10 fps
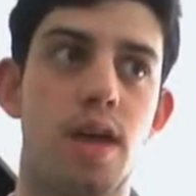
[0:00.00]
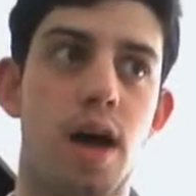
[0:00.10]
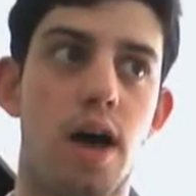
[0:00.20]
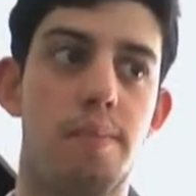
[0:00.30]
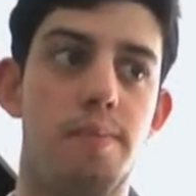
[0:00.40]

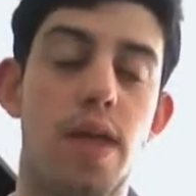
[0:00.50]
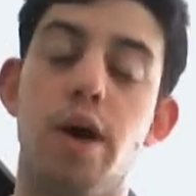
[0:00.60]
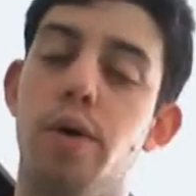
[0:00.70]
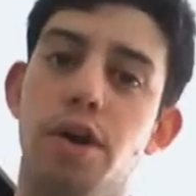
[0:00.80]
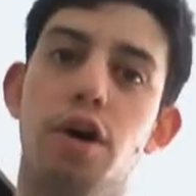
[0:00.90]

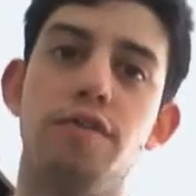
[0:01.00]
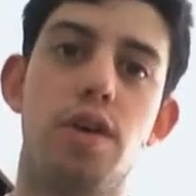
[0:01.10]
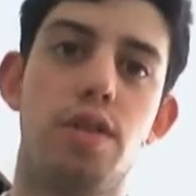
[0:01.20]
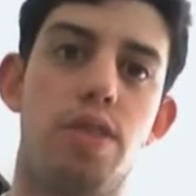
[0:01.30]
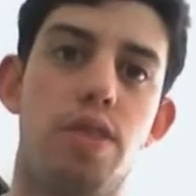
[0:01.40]
Oh, and
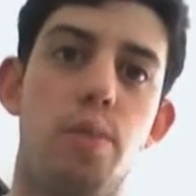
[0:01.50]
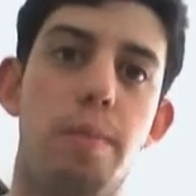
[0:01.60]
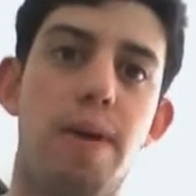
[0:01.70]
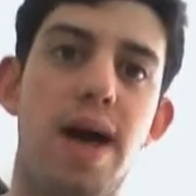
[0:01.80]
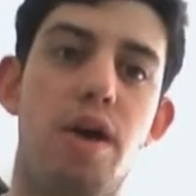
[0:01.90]
after the
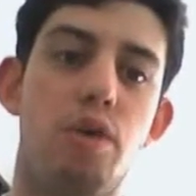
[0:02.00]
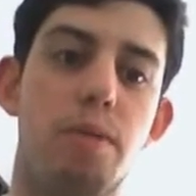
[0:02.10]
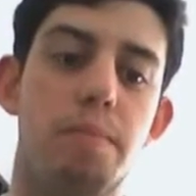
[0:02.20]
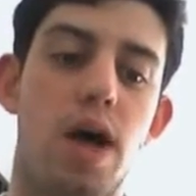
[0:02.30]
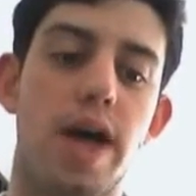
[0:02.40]
£1, you
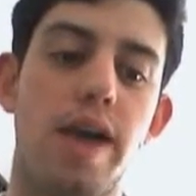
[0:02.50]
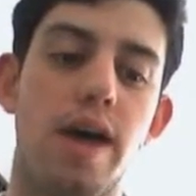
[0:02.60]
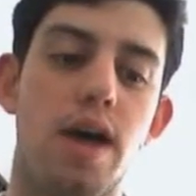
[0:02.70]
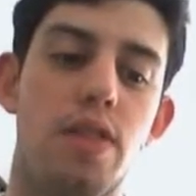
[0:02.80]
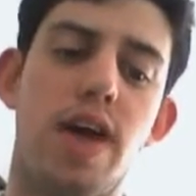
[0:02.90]
can buy.
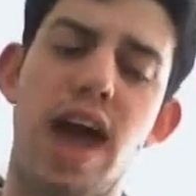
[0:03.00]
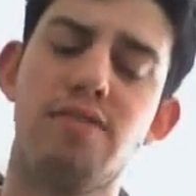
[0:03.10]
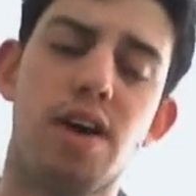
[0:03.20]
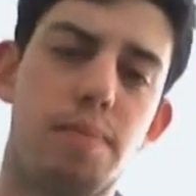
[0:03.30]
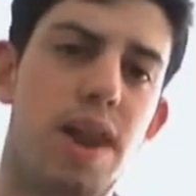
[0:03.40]
They
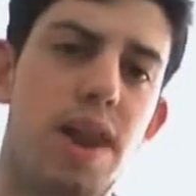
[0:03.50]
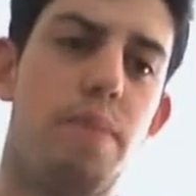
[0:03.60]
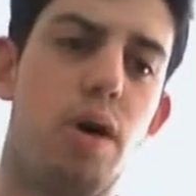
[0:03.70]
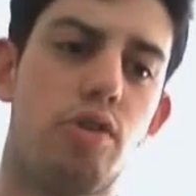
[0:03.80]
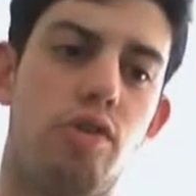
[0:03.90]
have like play
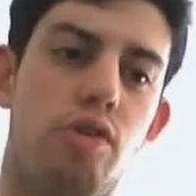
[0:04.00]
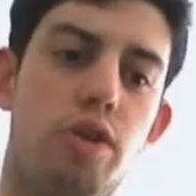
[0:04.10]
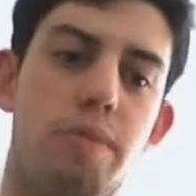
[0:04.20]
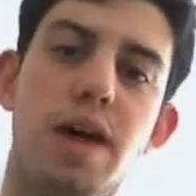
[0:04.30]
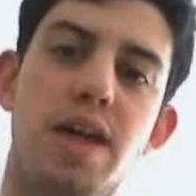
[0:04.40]
passes, so you
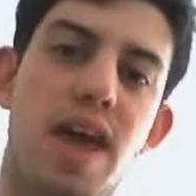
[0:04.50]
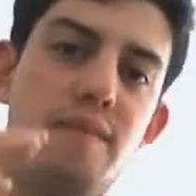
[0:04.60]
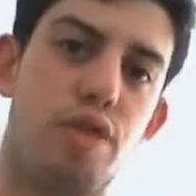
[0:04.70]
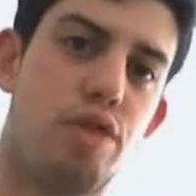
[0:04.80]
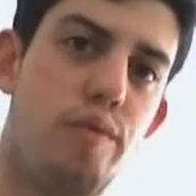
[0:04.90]
can buy a game
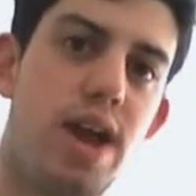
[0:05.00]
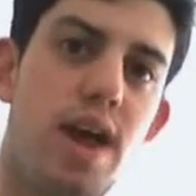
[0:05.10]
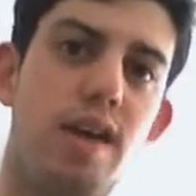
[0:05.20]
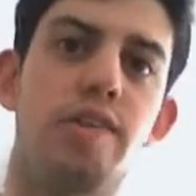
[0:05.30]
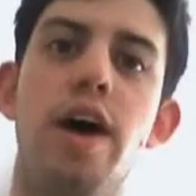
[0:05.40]
for 3
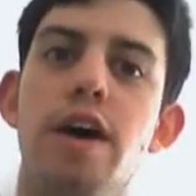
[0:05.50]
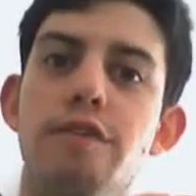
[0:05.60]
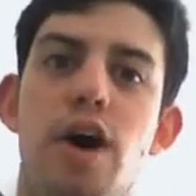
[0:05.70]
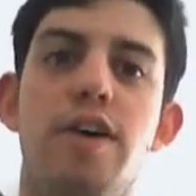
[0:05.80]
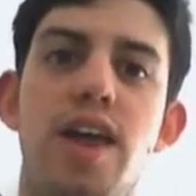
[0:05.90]
days,
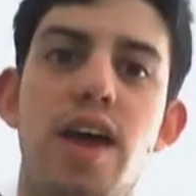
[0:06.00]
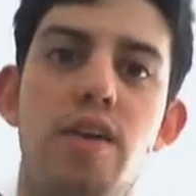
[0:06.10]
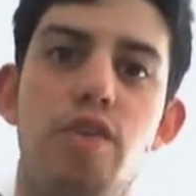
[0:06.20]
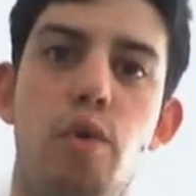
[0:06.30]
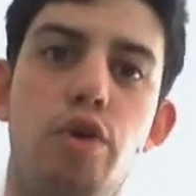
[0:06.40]
5
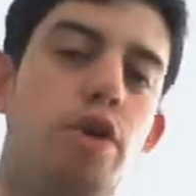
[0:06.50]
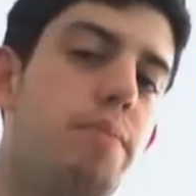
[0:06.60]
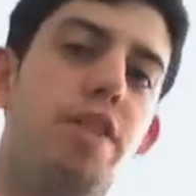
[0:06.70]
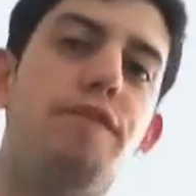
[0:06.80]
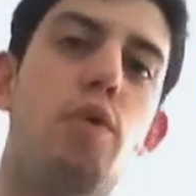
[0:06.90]
days, or you can
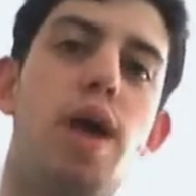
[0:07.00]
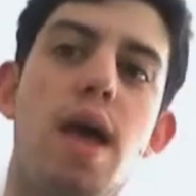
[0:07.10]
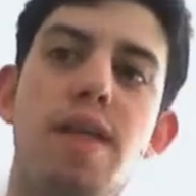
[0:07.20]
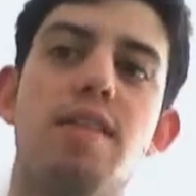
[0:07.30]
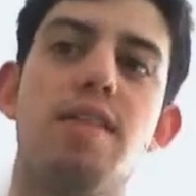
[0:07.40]
buy the full
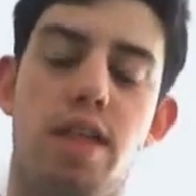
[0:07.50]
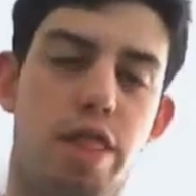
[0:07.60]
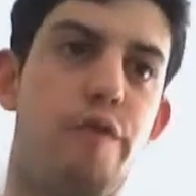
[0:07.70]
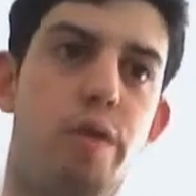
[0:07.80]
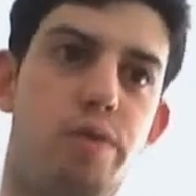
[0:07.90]
game. That's like
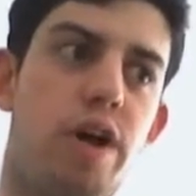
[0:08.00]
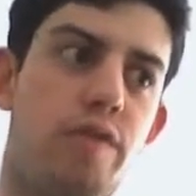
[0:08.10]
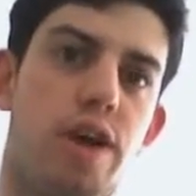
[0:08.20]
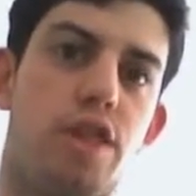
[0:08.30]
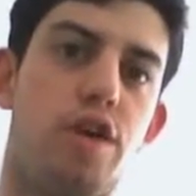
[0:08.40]
the full
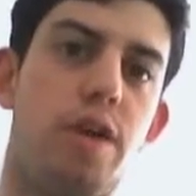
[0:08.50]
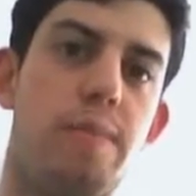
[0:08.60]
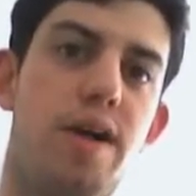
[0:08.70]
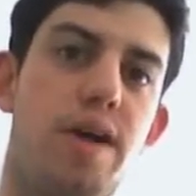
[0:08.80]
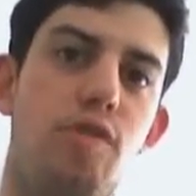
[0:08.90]
price for like
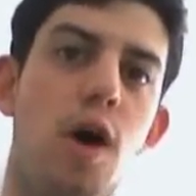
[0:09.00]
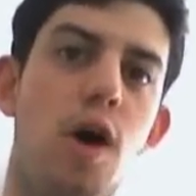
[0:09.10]
£30.